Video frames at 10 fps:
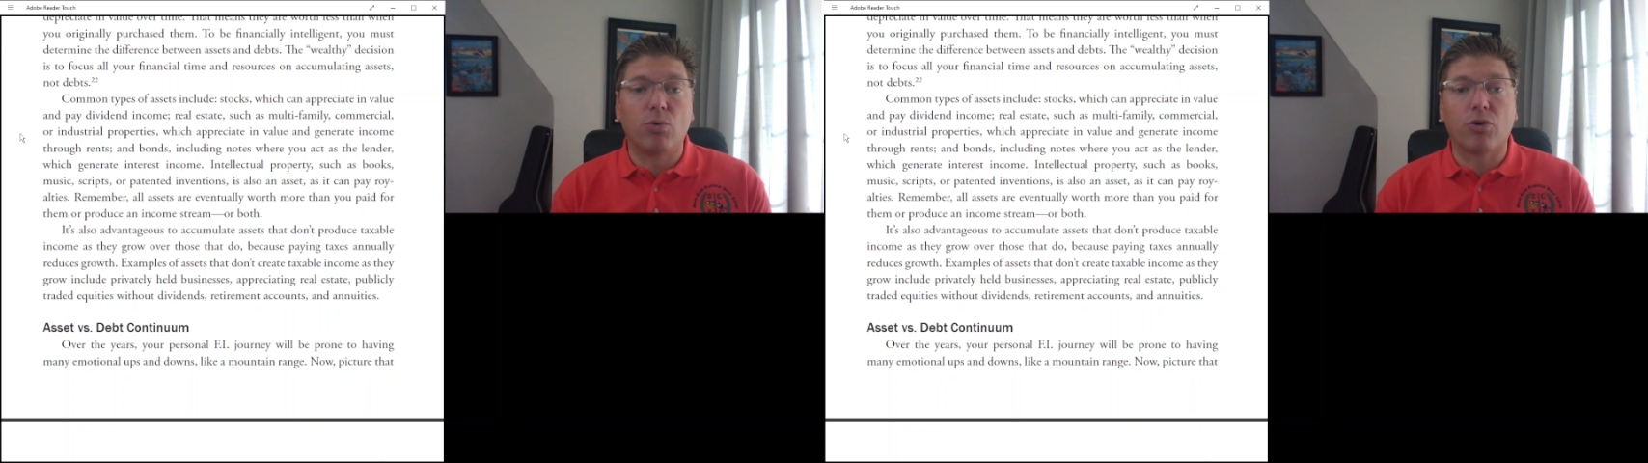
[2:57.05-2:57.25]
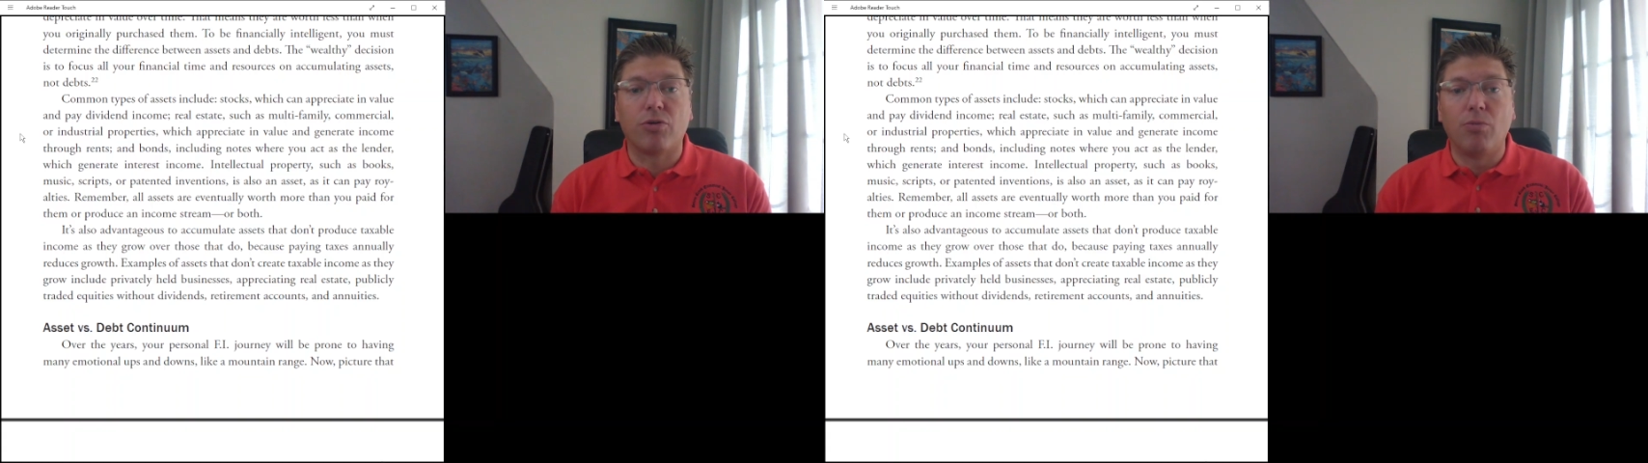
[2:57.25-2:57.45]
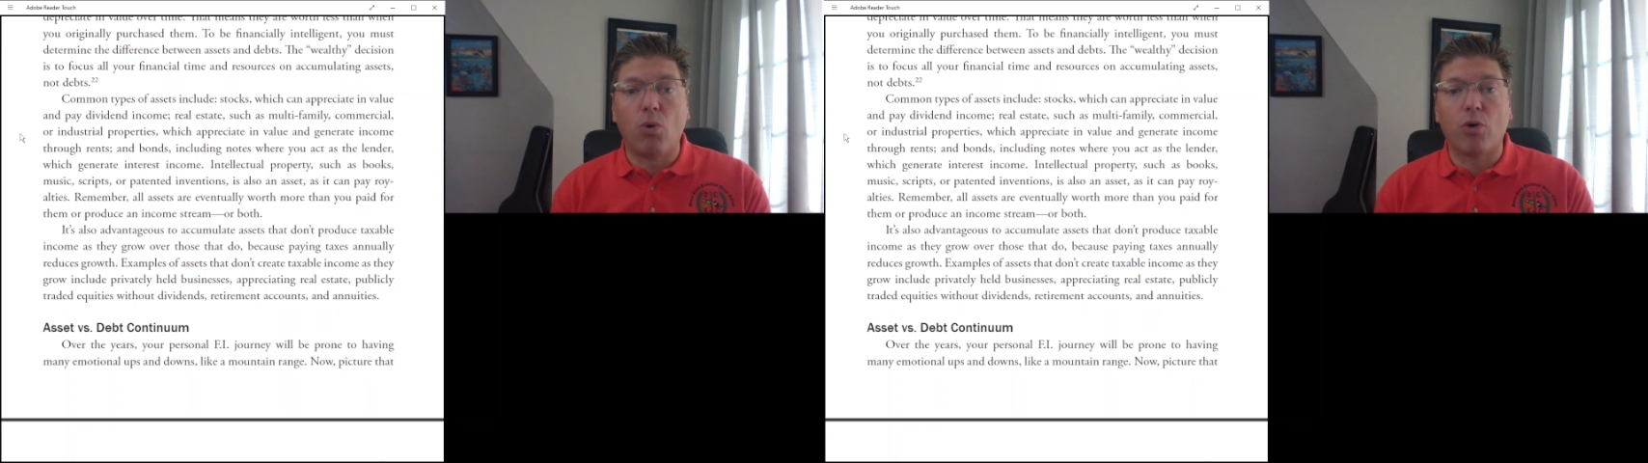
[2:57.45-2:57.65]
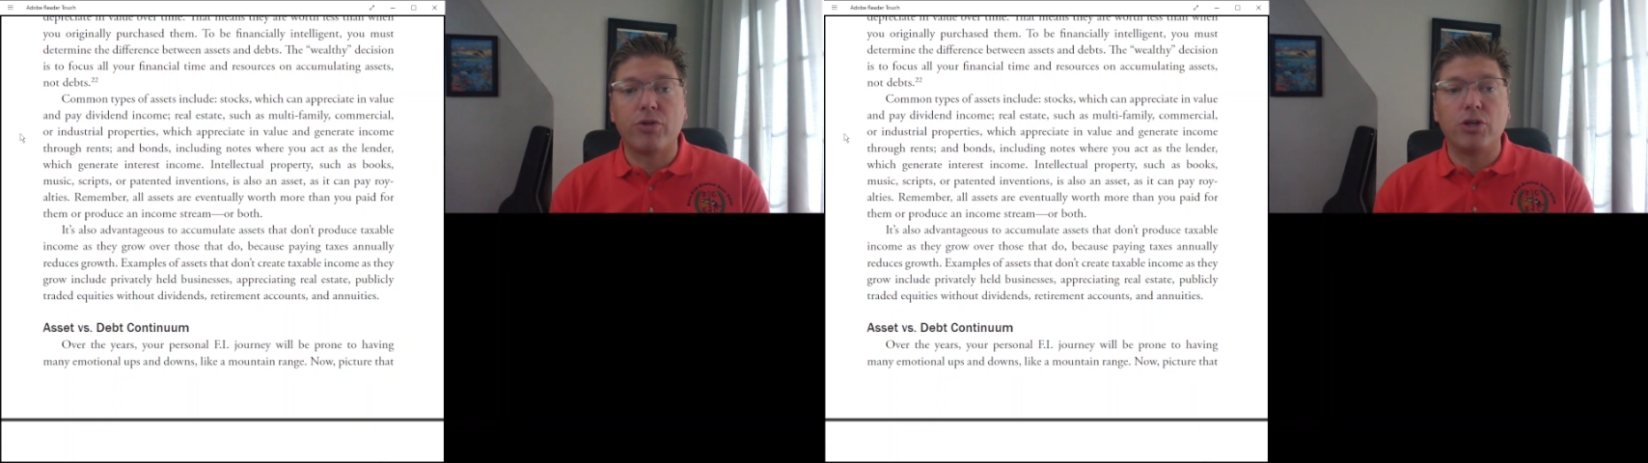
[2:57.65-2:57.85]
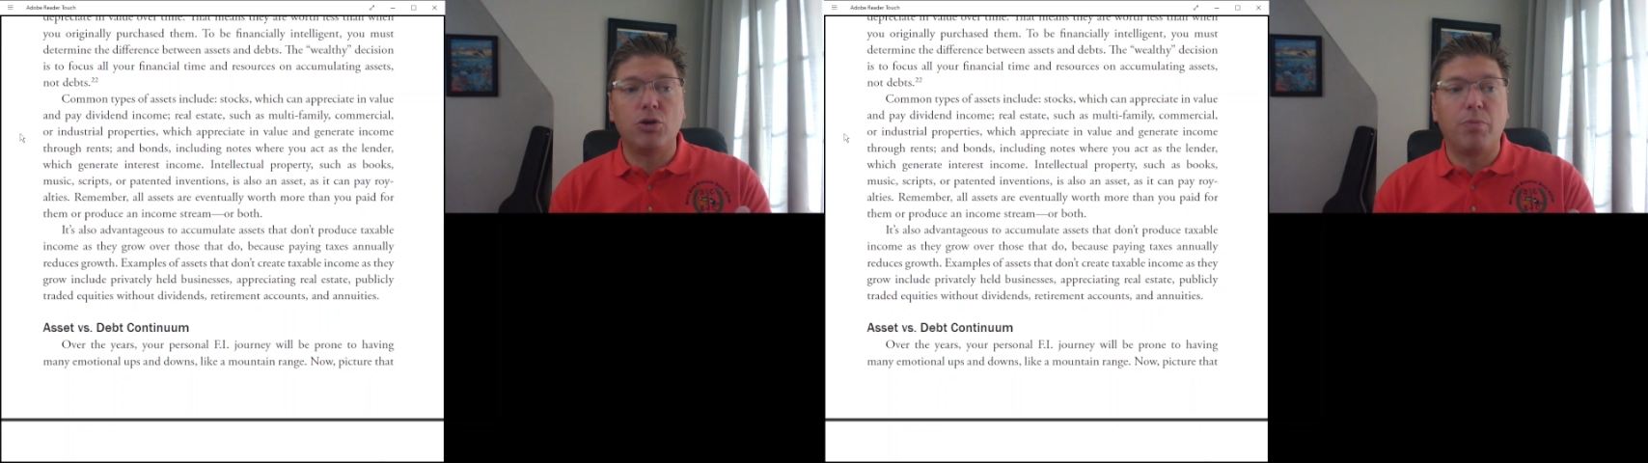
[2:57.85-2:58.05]
worth more
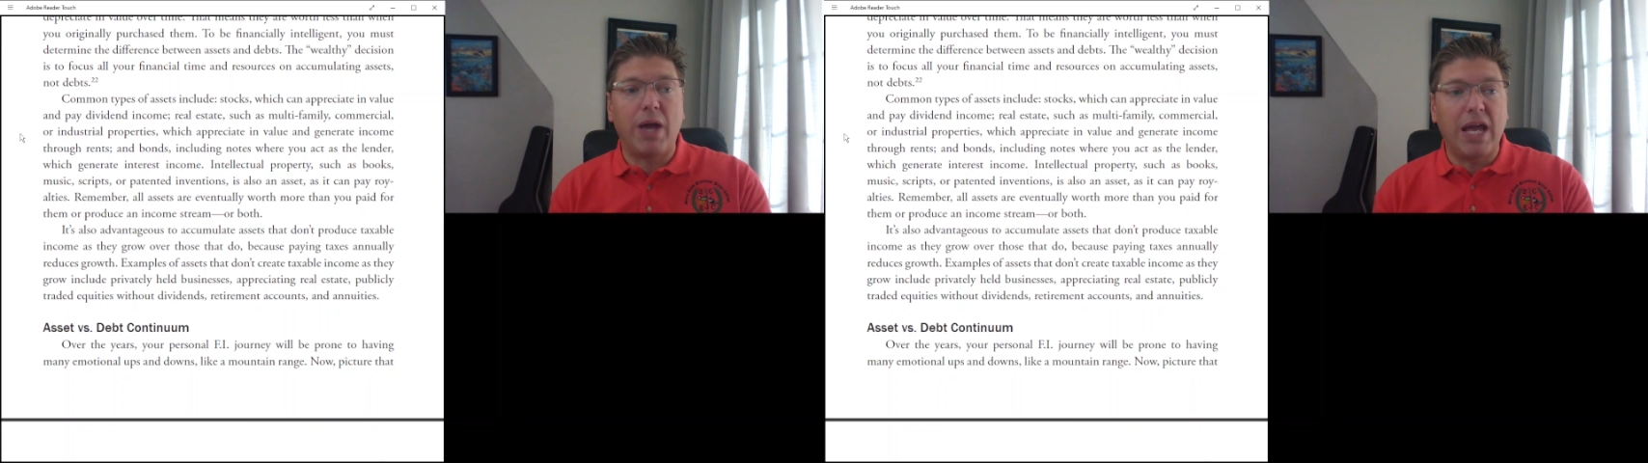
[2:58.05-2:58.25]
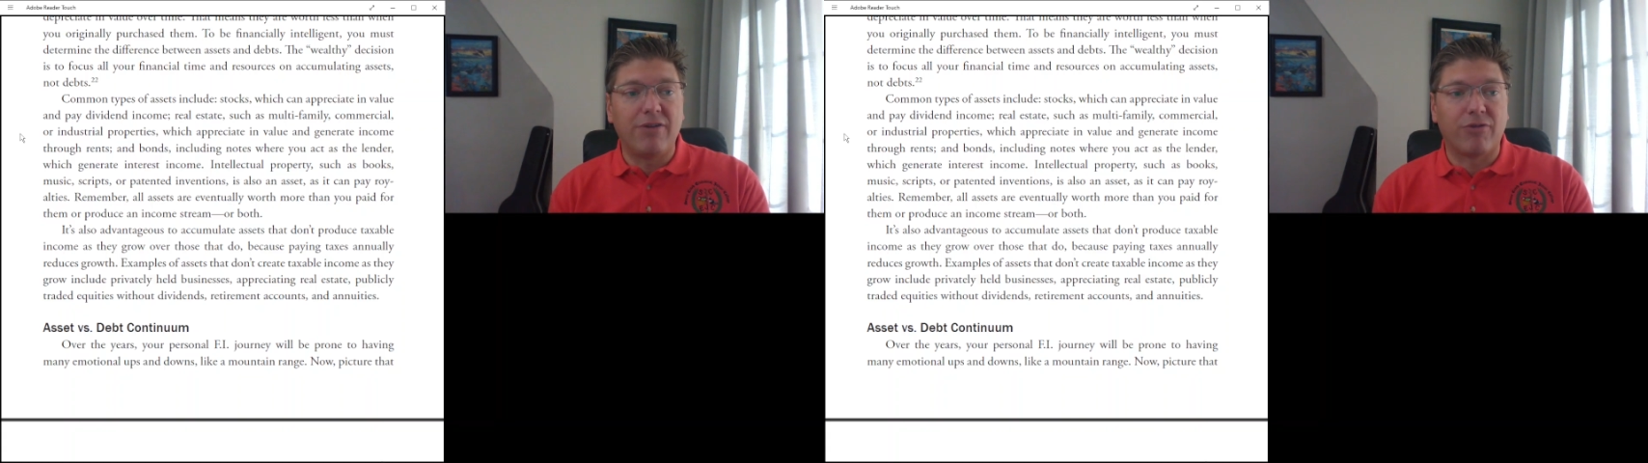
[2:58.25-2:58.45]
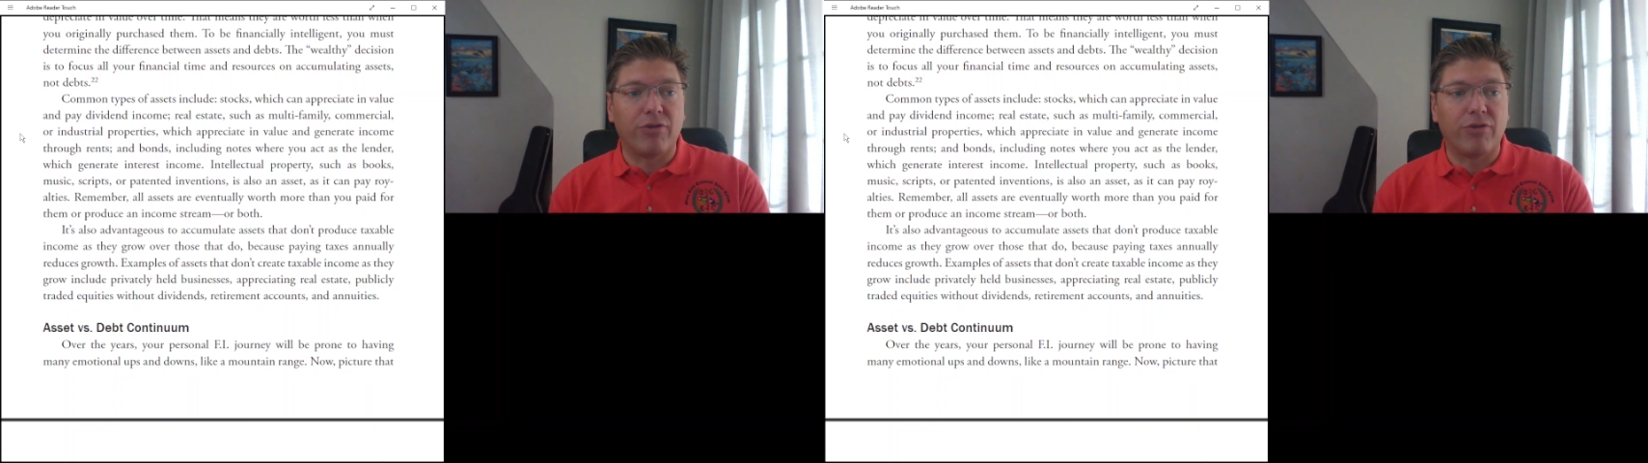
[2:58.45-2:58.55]
than you paid for